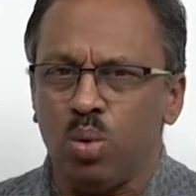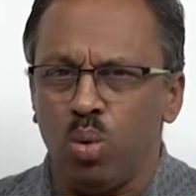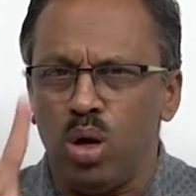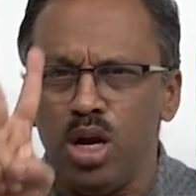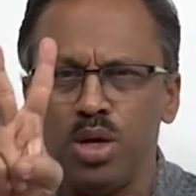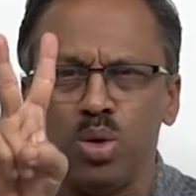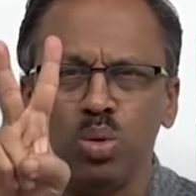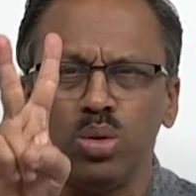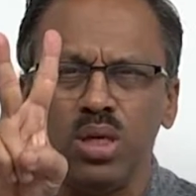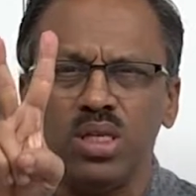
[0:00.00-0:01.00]
Only
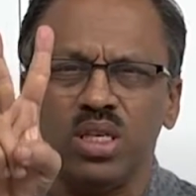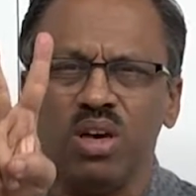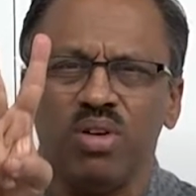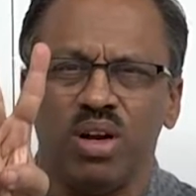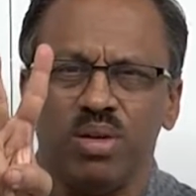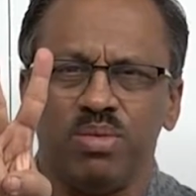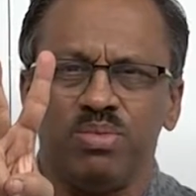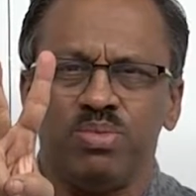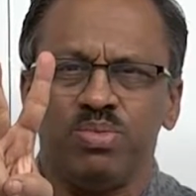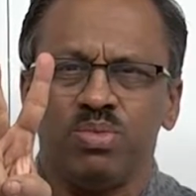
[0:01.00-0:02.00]
two things given.
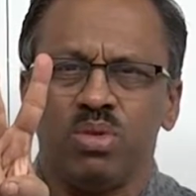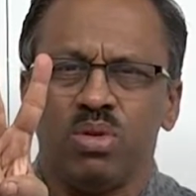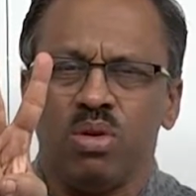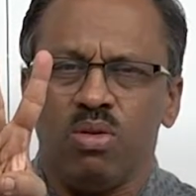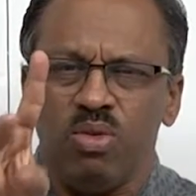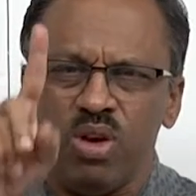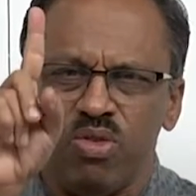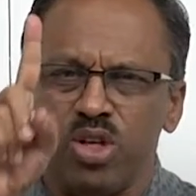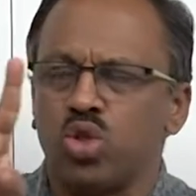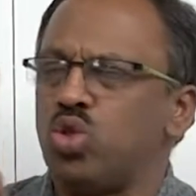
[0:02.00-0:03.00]
We
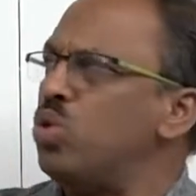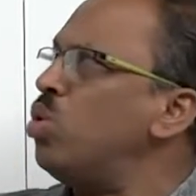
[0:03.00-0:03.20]
wish to